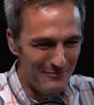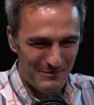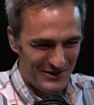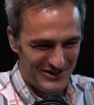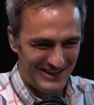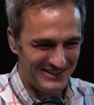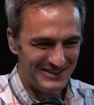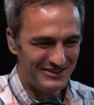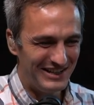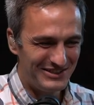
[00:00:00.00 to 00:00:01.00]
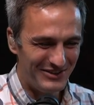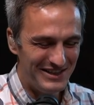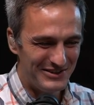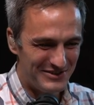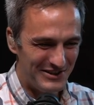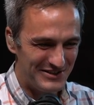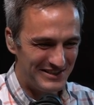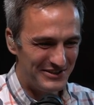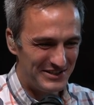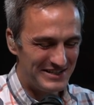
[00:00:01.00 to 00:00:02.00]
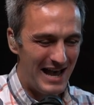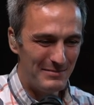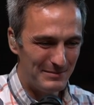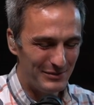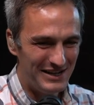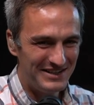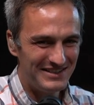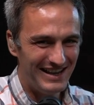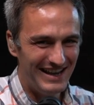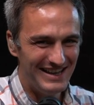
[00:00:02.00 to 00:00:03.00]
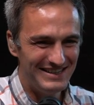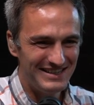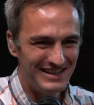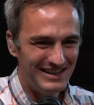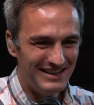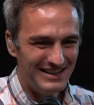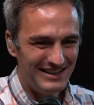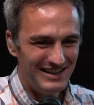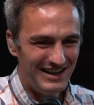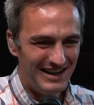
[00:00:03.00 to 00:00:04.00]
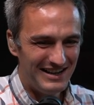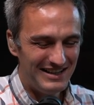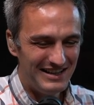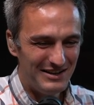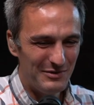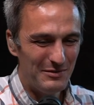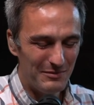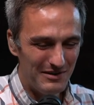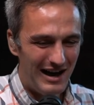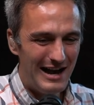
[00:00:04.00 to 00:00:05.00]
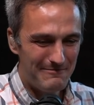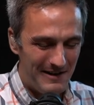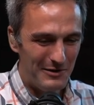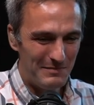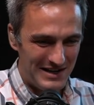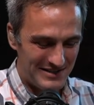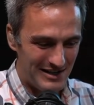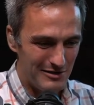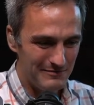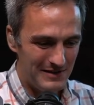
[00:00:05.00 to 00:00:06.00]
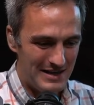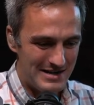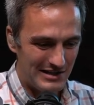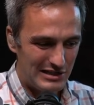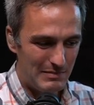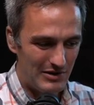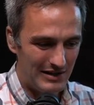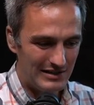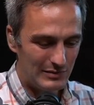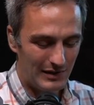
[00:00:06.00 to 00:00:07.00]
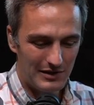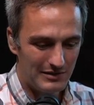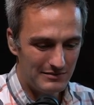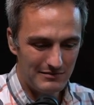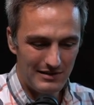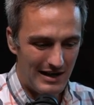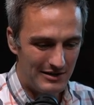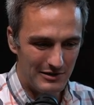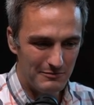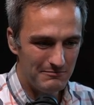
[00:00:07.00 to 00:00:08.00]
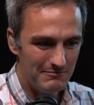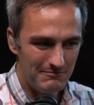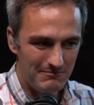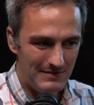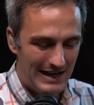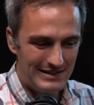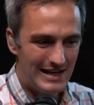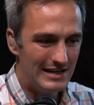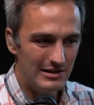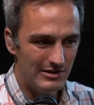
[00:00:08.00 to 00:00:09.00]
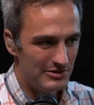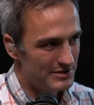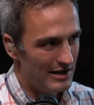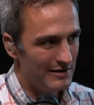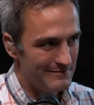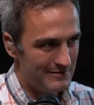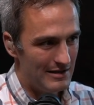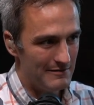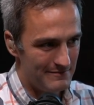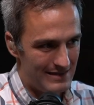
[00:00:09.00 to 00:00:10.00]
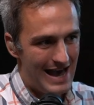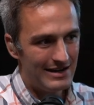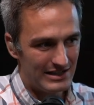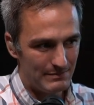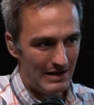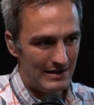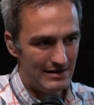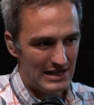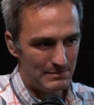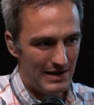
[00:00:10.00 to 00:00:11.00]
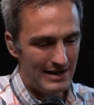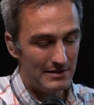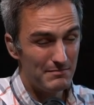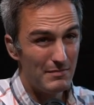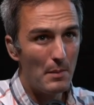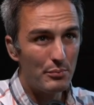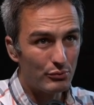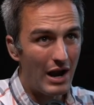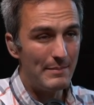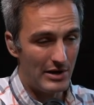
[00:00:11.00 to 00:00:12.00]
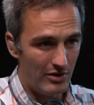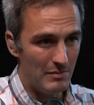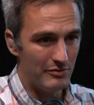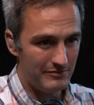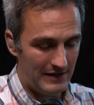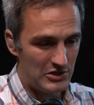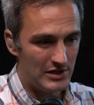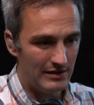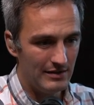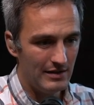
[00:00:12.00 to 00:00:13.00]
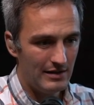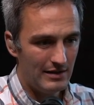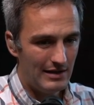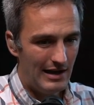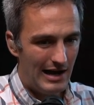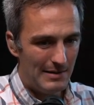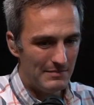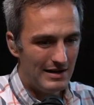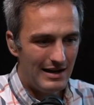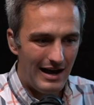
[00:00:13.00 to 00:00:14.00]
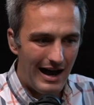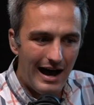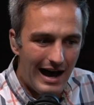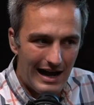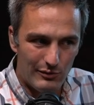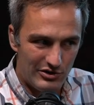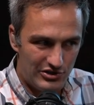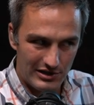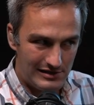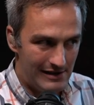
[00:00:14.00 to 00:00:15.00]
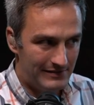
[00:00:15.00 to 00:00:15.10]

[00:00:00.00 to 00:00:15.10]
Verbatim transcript: apologetics. It's it's great. There's, there's, a there's a time and a place, and uh, I found myself in an experience where I don't know eight ten years of of that as my as my primary motivation. Um, I was just left